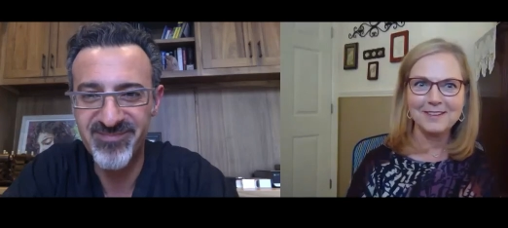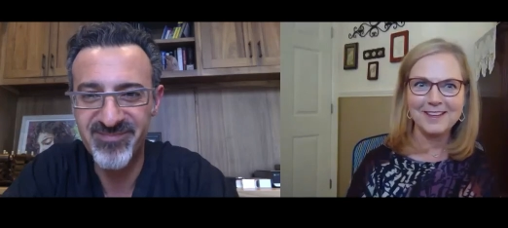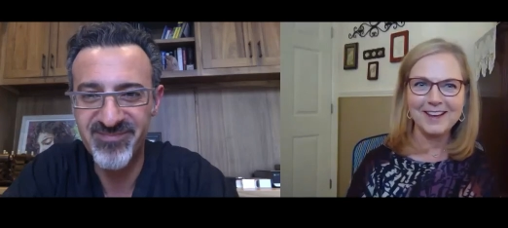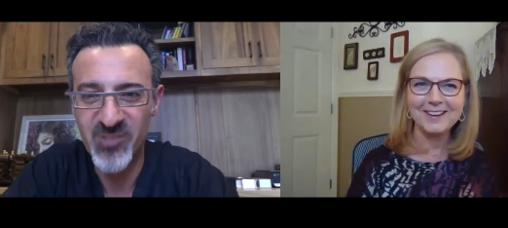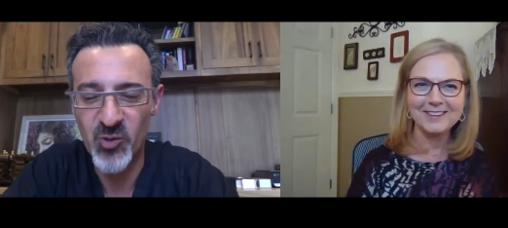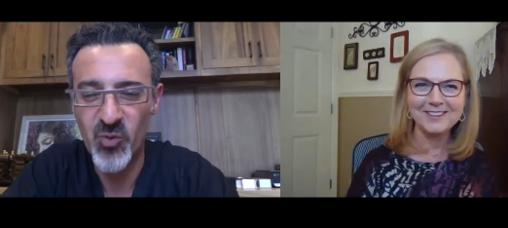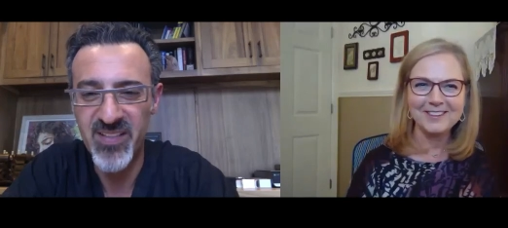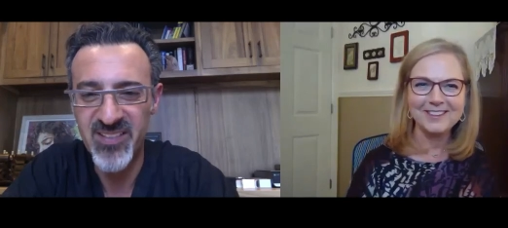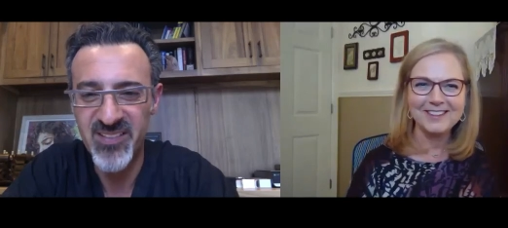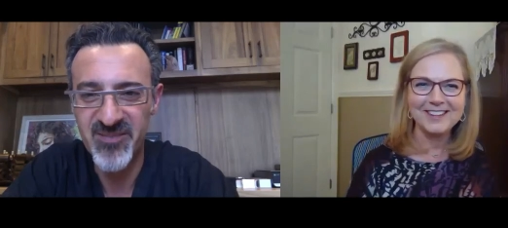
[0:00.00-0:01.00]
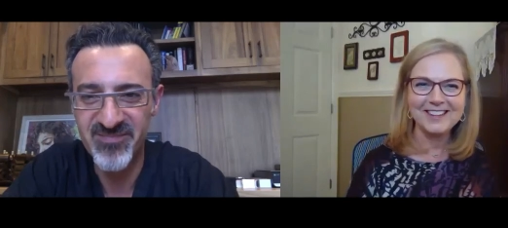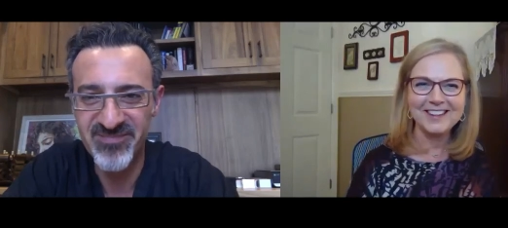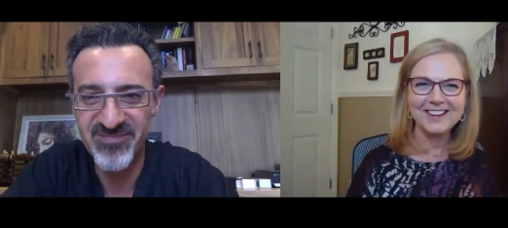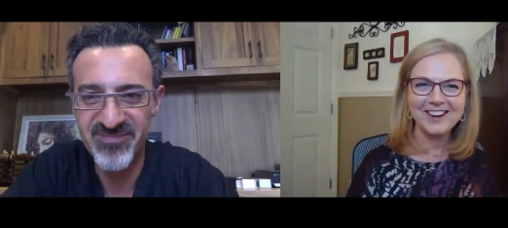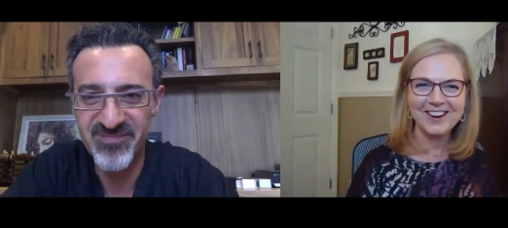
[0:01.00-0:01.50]
Speaker 1: Yeah. Always.
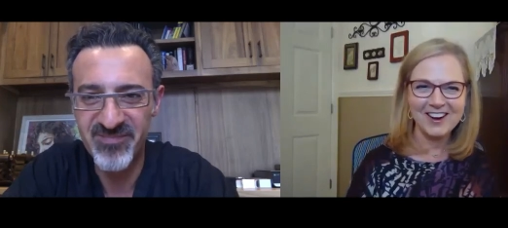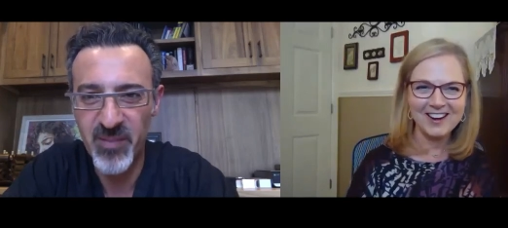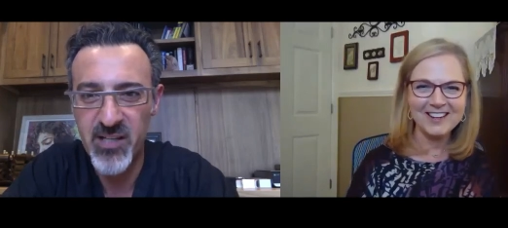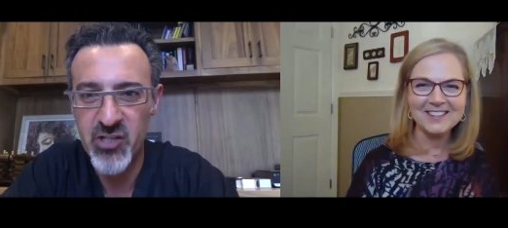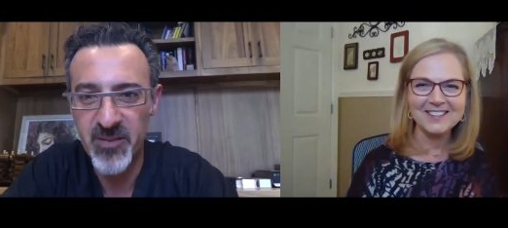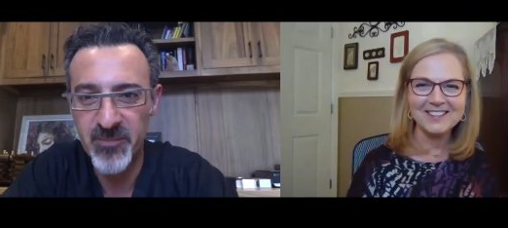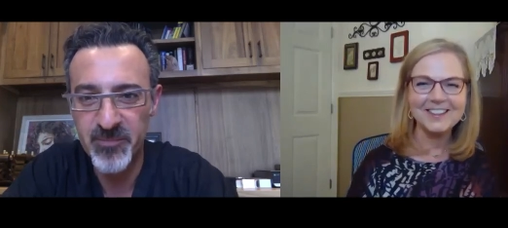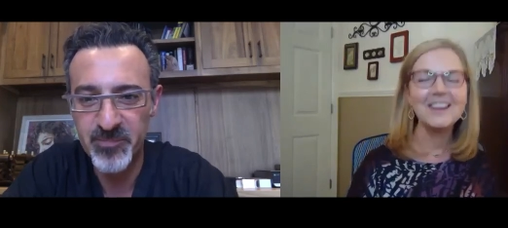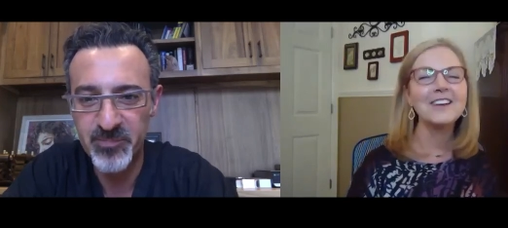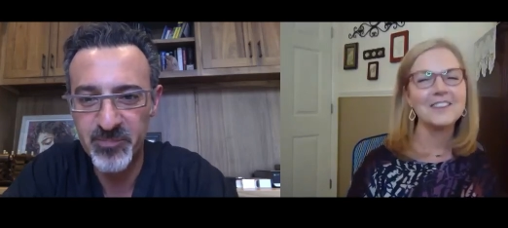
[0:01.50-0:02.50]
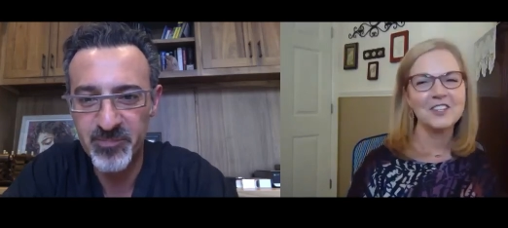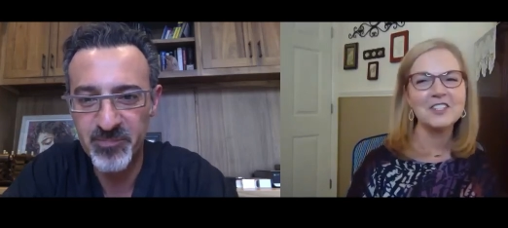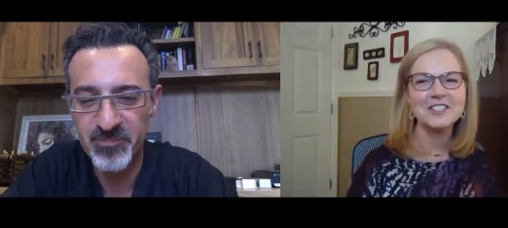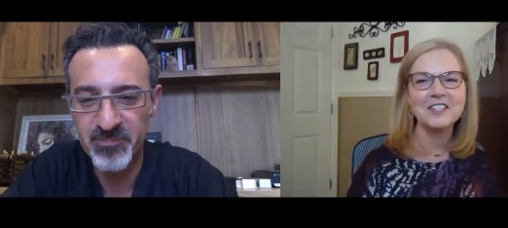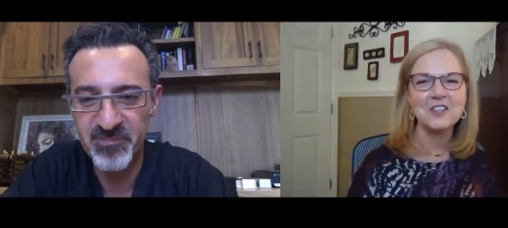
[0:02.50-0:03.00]
All right. Pleasure.
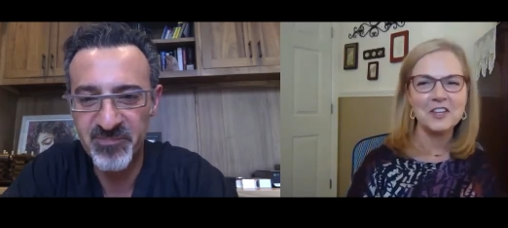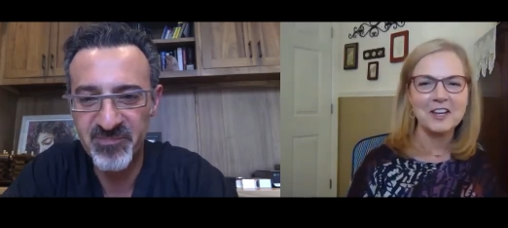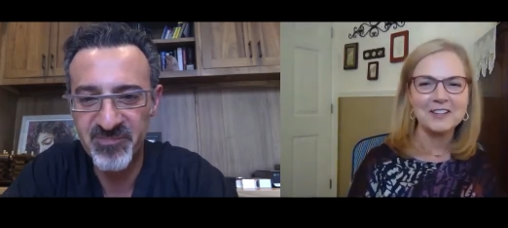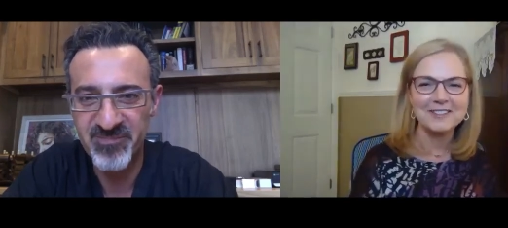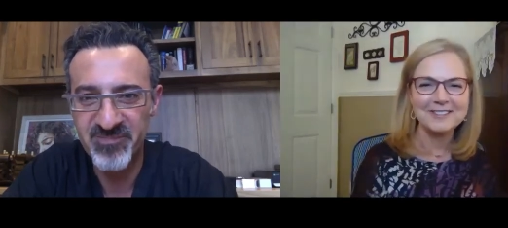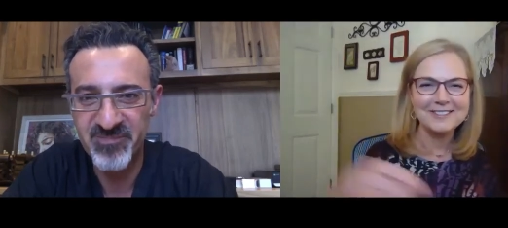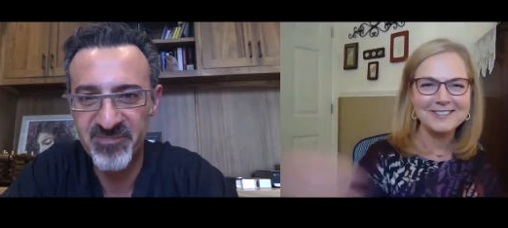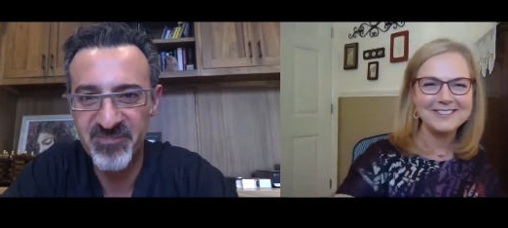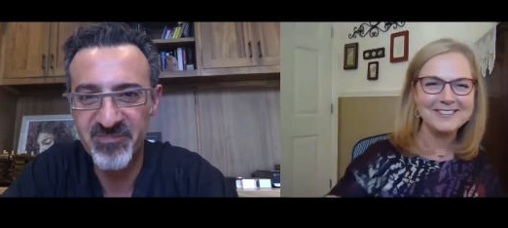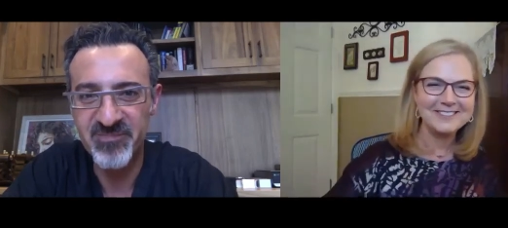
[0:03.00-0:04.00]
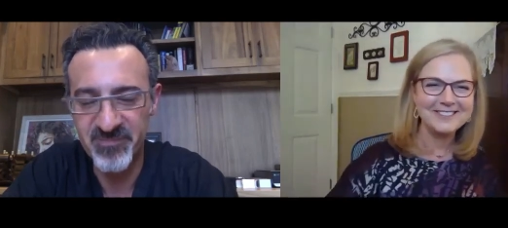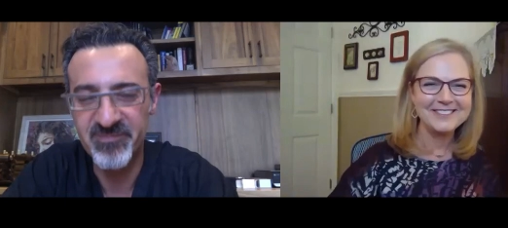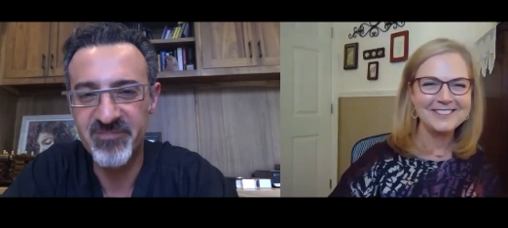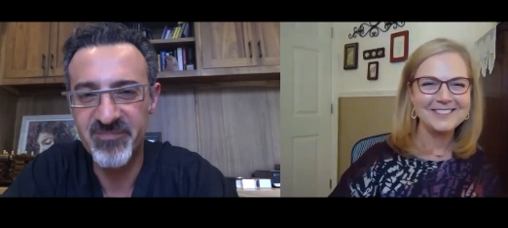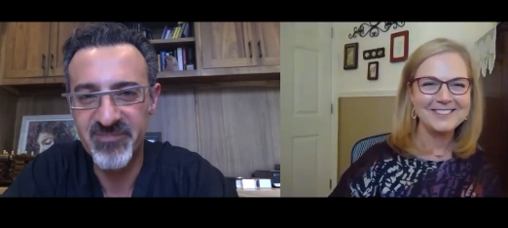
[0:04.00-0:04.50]
Good to see you again.
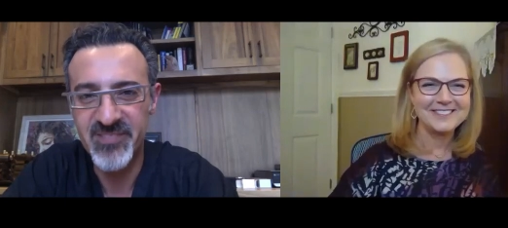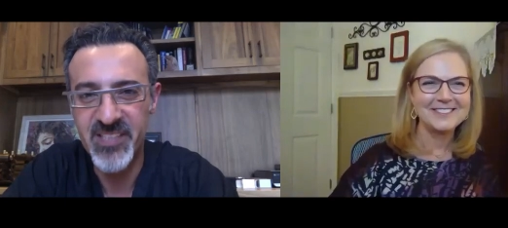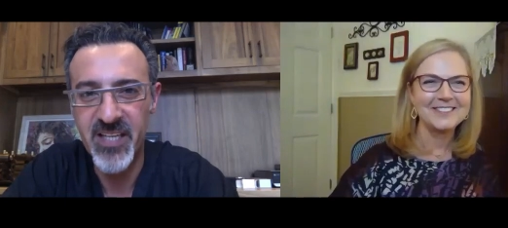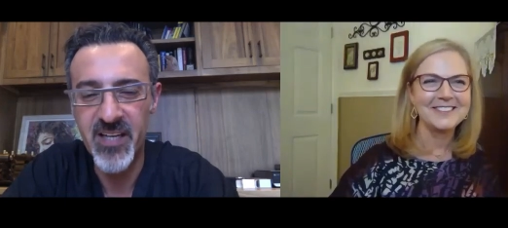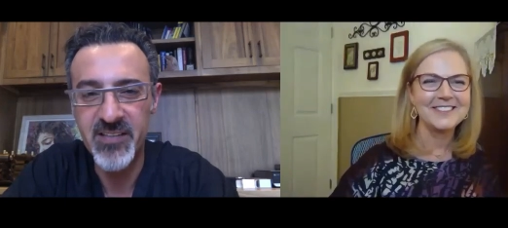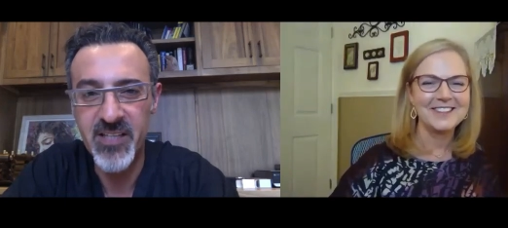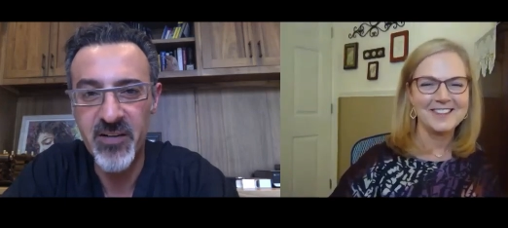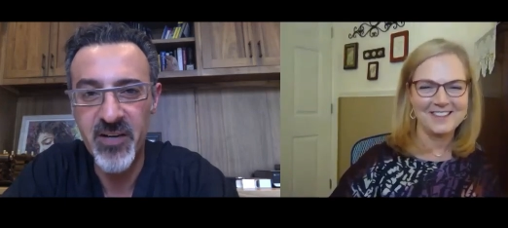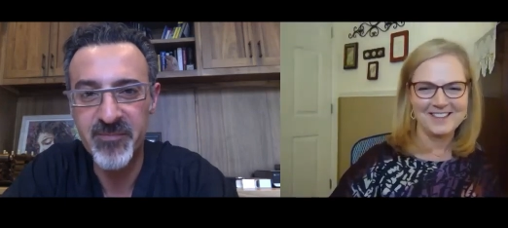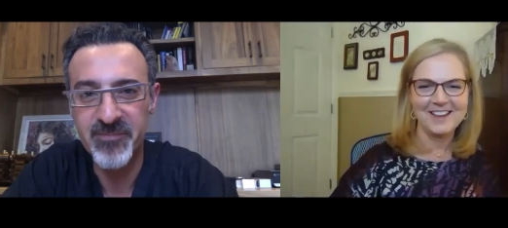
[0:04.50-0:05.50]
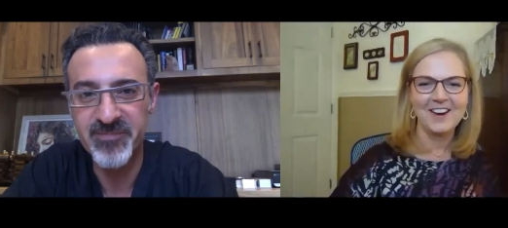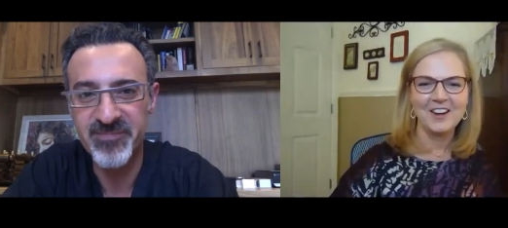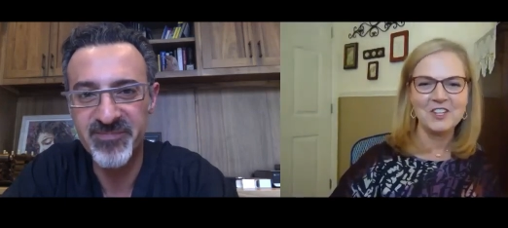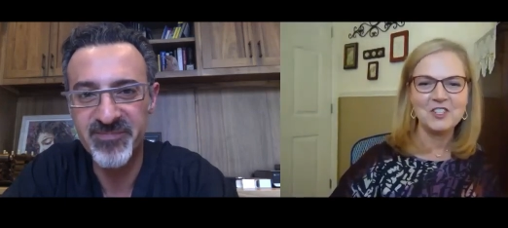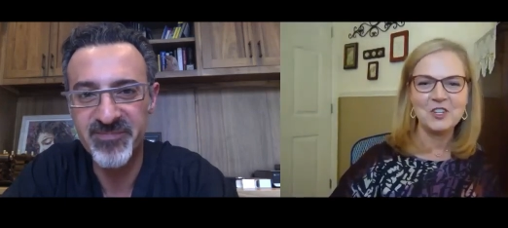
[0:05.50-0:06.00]
Take care, Terry. All
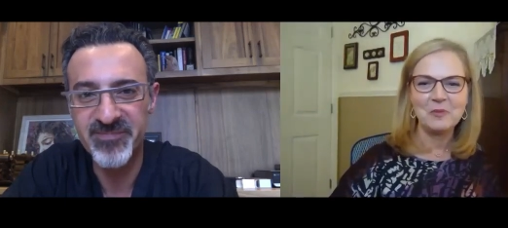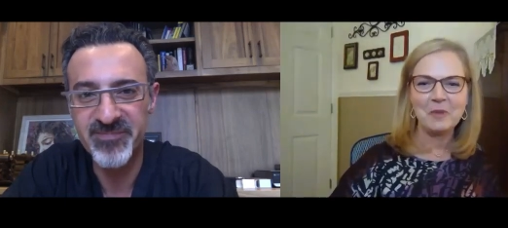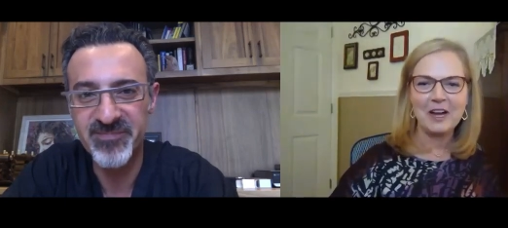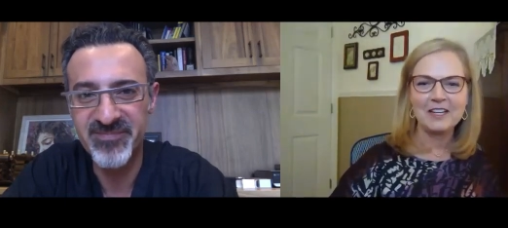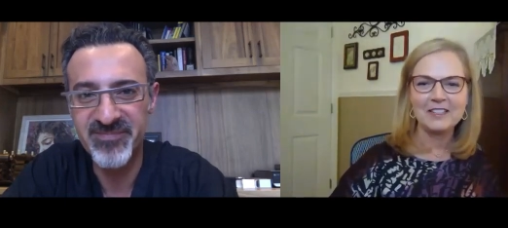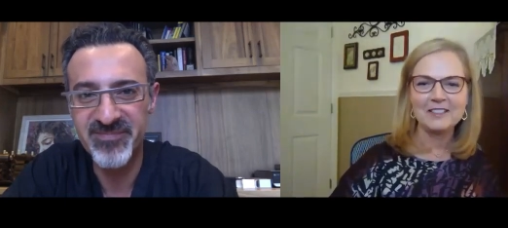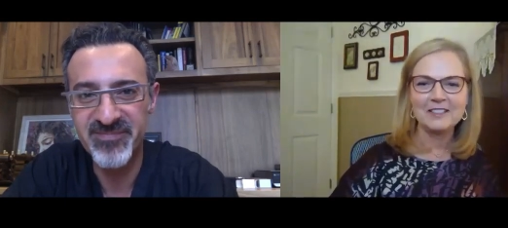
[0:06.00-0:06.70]
right, you too. Bye.